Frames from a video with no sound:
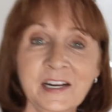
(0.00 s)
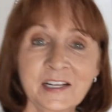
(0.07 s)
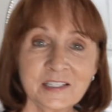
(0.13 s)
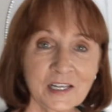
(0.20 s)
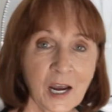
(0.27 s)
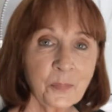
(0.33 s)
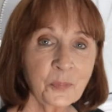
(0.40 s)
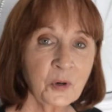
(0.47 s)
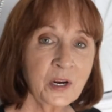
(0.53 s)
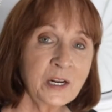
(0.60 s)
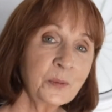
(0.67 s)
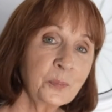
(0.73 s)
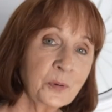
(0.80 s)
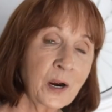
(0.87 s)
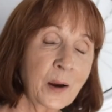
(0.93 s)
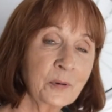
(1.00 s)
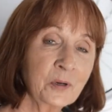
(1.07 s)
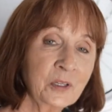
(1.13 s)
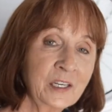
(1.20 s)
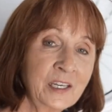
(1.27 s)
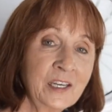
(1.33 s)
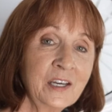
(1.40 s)
it's operating
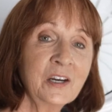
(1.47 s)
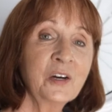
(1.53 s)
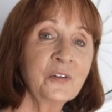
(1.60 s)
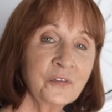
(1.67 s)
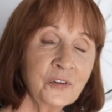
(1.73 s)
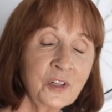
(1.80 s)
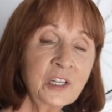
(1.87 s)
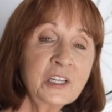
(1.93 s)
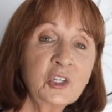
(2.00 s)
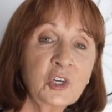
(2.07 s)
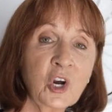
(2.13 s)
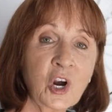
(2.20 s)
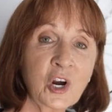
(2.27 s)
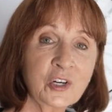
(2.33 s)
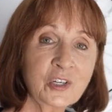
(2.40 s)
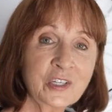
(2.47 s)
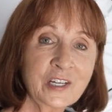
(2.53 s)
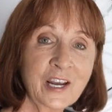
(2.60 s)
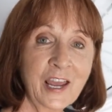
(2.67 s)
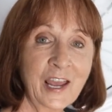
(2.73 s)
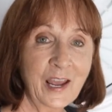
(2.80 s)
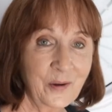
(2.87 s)
properly, fully charged,
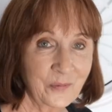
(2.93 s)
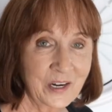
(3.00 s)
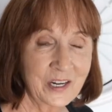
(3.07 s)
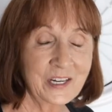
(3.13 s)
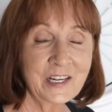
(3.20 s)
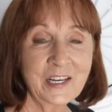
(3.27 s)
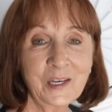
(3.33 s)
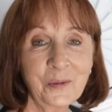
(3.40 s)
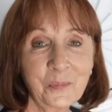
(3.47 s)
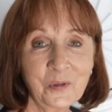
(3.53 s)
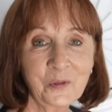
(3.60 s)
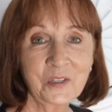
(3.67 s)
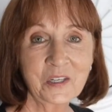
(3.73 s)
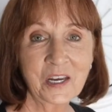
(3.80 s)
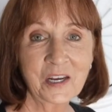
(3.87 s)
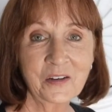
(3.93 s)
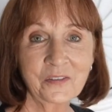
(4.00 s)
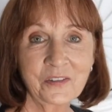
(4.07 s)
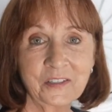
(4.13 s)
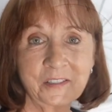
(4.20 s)
and ready to keep you safe.